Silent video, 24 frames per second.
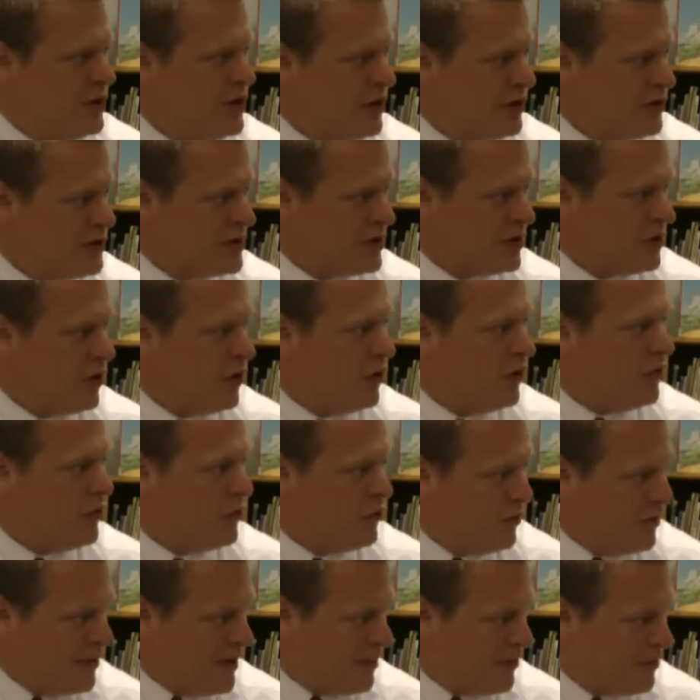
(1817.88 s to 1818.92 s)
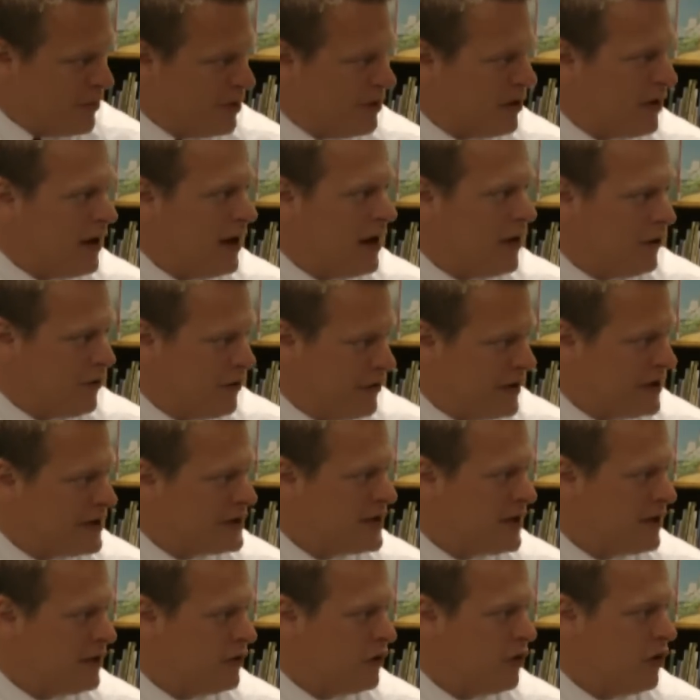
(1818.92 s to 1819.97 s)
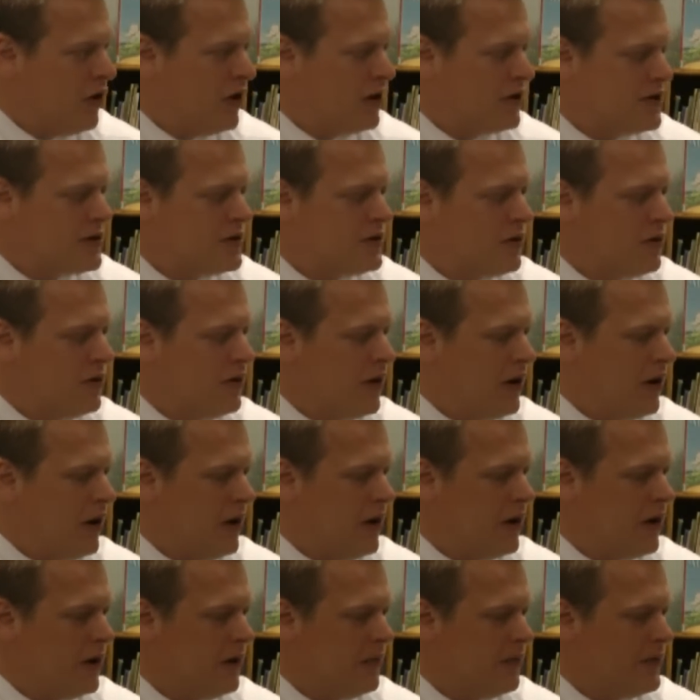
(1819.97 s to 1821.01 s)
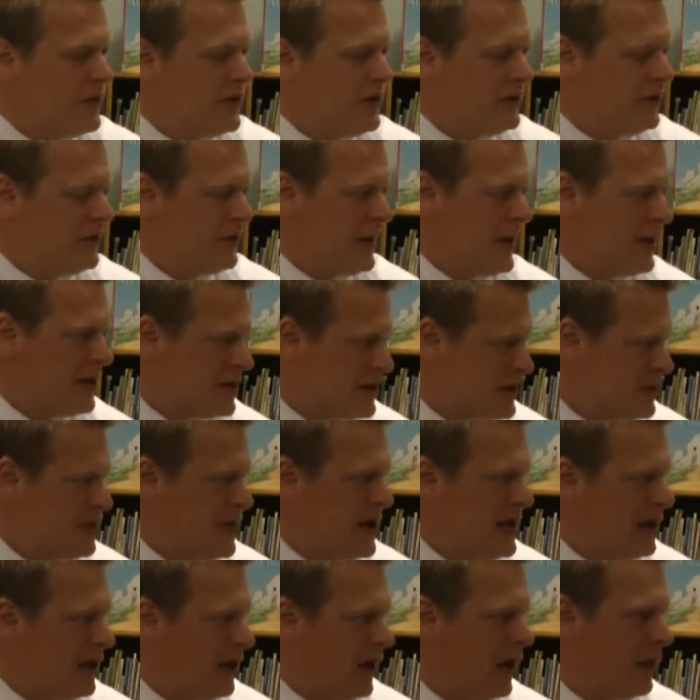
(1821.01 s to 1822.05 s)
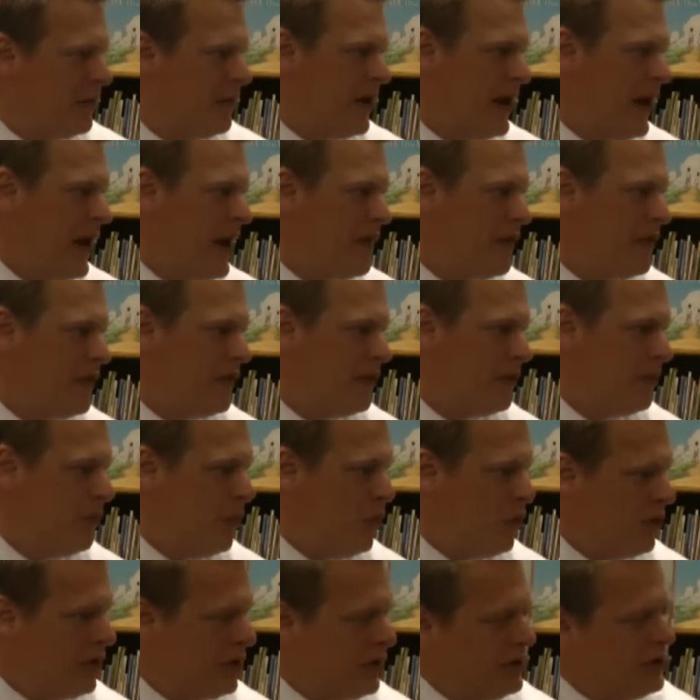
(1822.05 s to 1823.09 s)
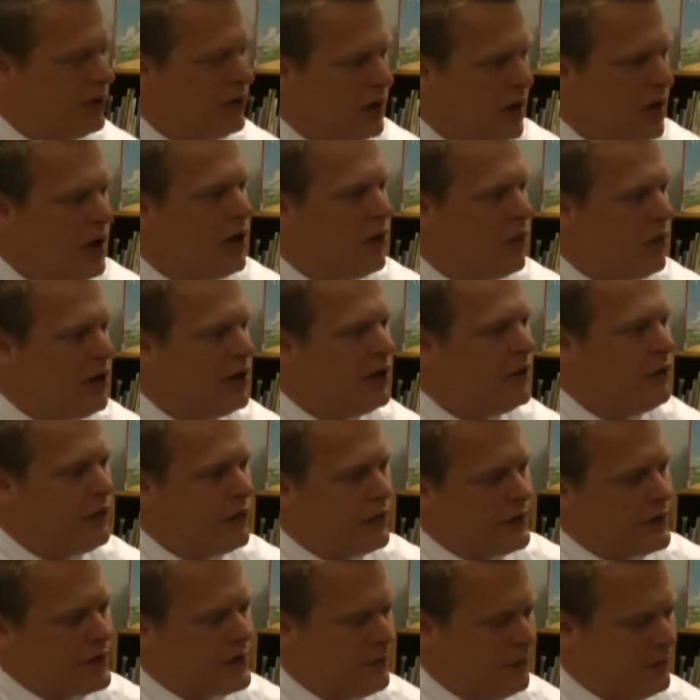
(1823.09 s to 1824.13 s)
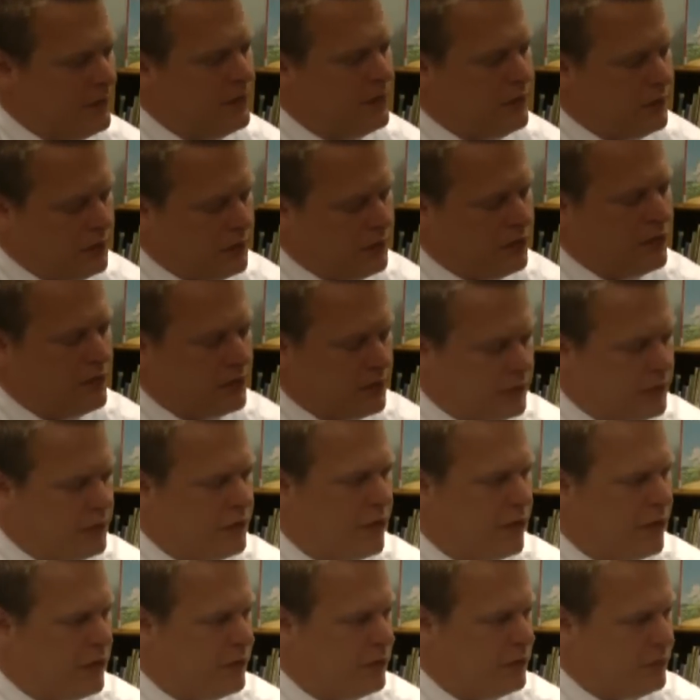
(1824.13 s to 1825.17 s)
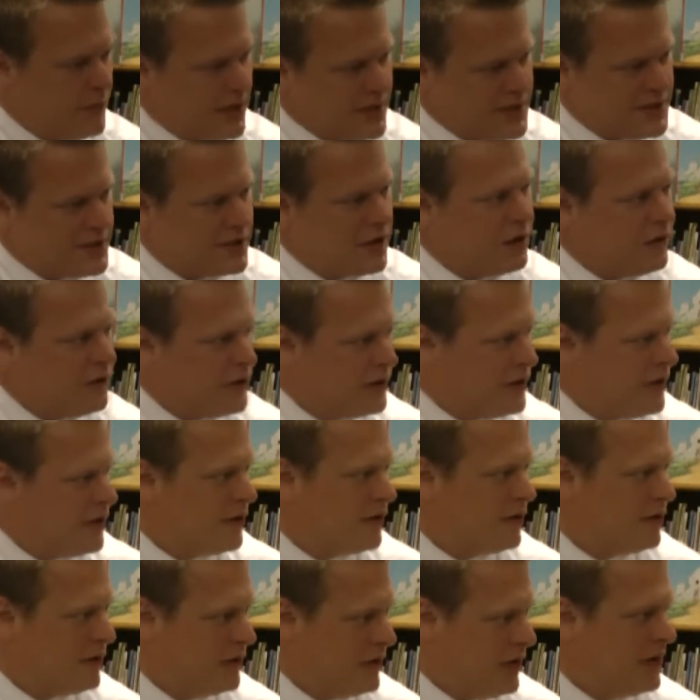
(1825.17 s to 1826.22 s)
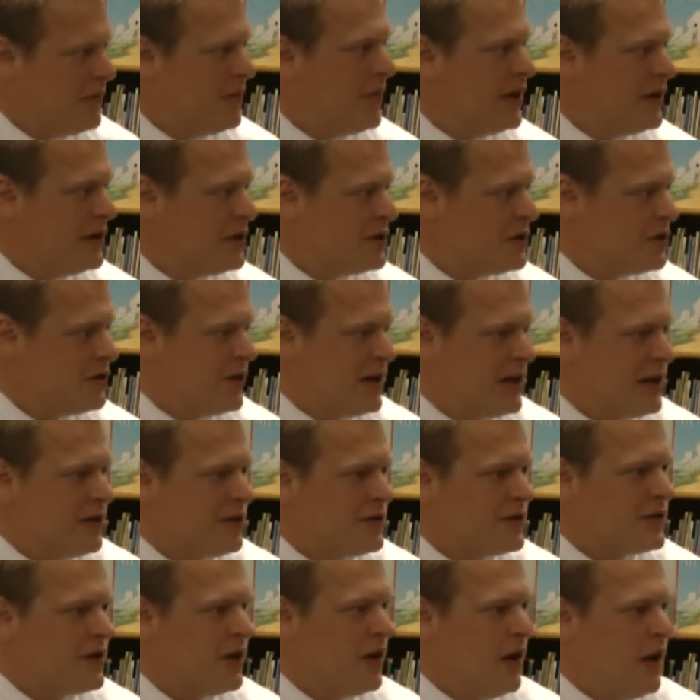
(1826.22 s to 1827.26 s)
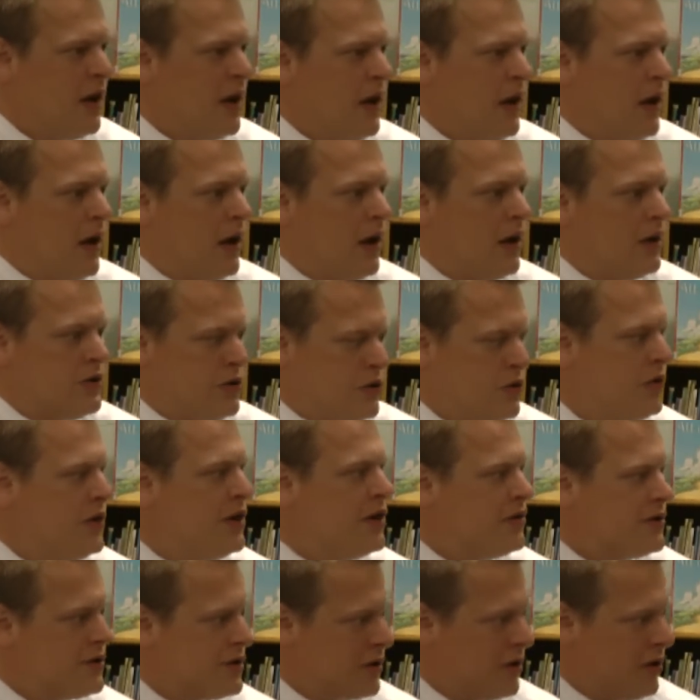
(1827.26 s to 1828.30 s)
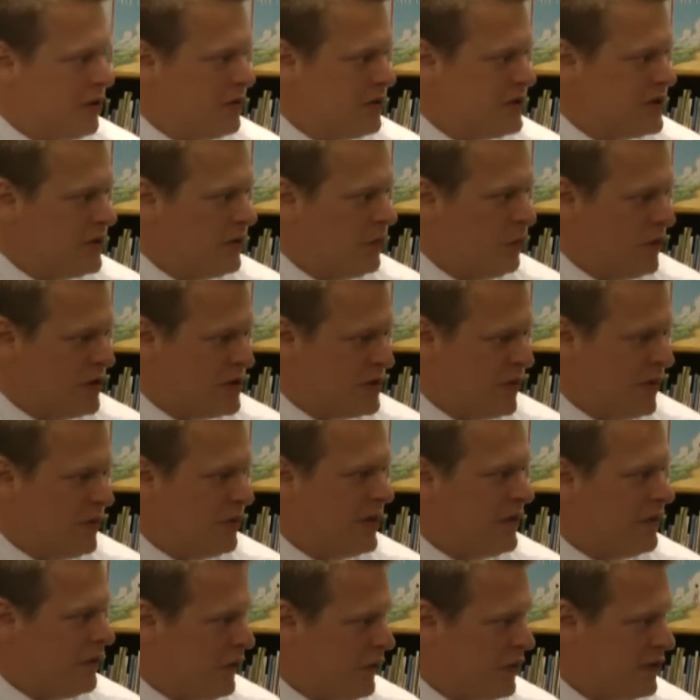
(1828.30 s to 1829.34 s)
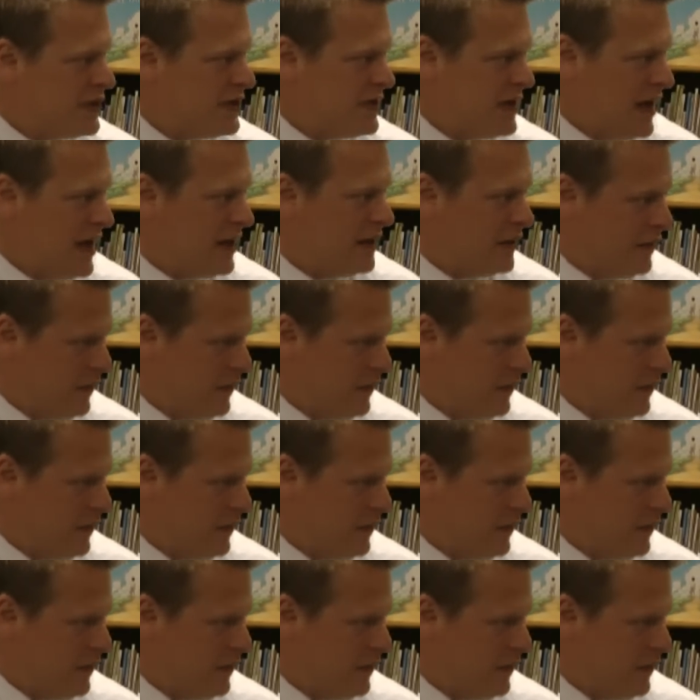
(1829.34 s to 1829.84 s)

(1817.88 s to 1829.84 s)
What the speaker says: years ago, if you remember how things had gone. So to kind of speak on behalf of the board, and really for myself and the other administrators, 2 years ago was when we first had